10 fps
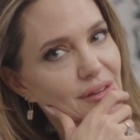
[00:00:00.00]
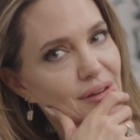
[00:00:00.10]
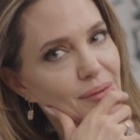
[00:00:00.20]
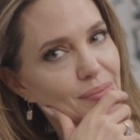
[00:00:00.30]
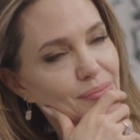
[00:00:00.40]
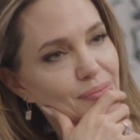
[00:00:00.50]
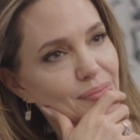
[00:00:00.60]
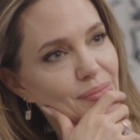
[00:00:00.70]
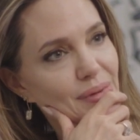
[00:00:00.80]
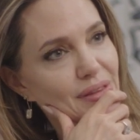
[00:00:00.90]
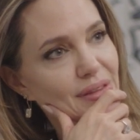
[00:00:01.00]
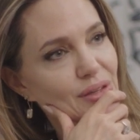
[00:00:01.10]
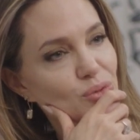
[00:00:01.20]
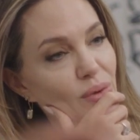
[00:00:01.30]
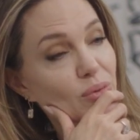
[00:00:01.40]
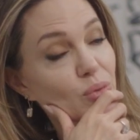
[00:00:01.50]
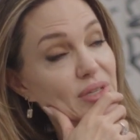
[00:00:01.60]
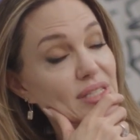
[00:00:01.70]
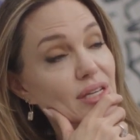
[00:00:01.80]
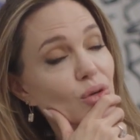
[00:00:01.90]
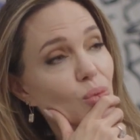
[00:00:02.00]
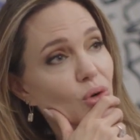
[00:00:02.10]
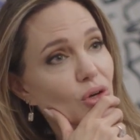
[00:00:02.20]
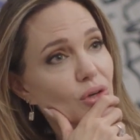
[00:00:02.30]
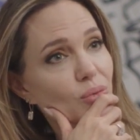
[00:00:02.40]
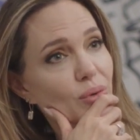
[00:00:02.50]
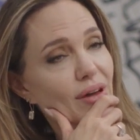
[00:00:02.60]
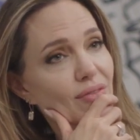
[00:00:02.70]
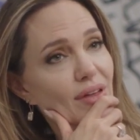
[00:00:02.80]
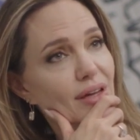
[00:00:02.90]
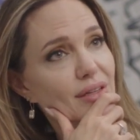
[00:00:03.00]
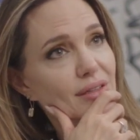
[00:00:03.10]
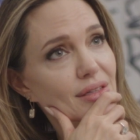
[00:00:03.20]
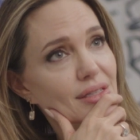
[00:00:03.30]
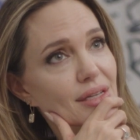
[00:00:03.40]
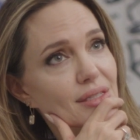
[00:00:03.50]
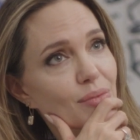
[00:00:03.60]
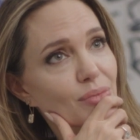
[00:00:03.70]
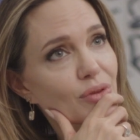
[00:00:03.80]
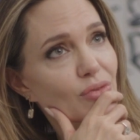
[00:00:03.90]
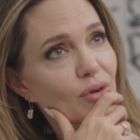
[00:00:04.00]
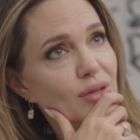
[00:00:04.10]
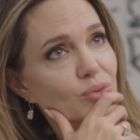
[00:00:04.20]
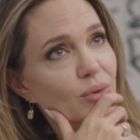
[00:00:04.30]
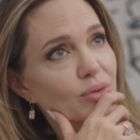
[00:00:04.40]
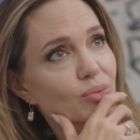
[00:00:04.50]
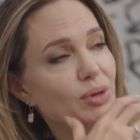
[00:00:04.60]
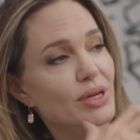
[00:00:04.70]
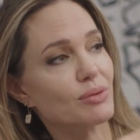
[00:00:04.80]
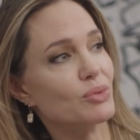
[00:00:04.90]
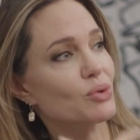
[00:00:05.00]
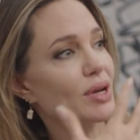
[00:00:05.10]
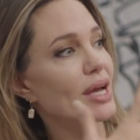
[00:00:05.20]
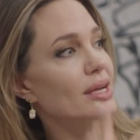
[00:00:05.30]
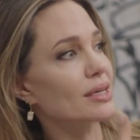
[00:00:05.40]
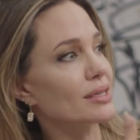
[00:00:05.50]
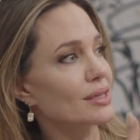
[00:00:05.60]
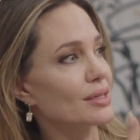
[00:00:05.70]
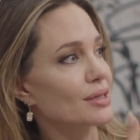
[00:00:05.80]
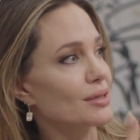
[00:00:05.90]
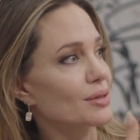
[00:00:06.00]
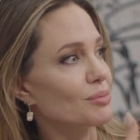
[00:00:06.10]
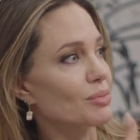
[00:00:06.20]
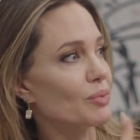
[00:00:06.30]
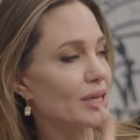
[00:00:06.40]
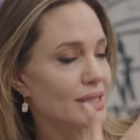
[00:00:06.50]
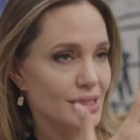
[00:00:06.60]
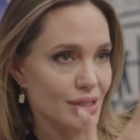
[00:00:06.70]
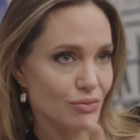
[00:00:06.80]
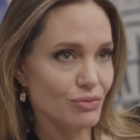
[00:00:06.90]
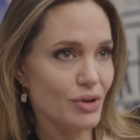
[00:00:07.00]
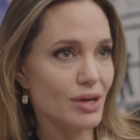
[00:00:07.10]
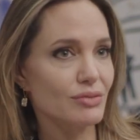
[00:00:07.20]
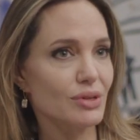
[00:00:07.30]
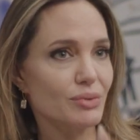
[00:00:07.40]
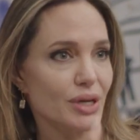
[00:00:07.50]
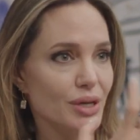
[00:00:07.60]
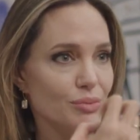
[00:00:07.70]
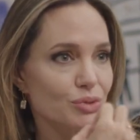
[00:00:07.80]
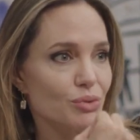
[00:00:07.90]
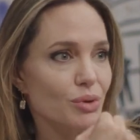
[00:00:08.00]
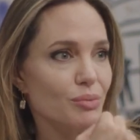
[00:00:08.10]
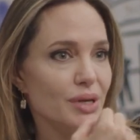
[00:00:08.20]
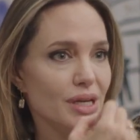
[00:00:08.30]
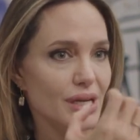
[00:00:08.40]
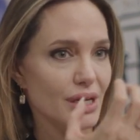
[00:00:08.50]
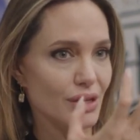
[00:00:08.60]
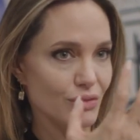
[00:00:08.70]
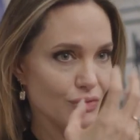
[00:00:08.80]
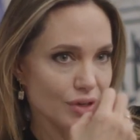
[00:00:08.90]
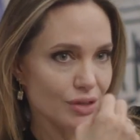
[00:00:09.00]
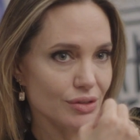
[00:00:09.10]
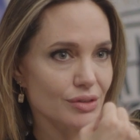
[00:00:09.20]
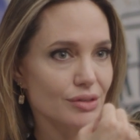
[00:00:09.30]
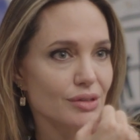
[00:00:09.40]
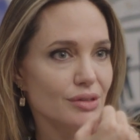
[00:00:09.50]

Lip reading: I think that's why when we see your work, we have that. It does something for us. We didn't create it, but we can sit in front of it and we can absorb it, and it can feel.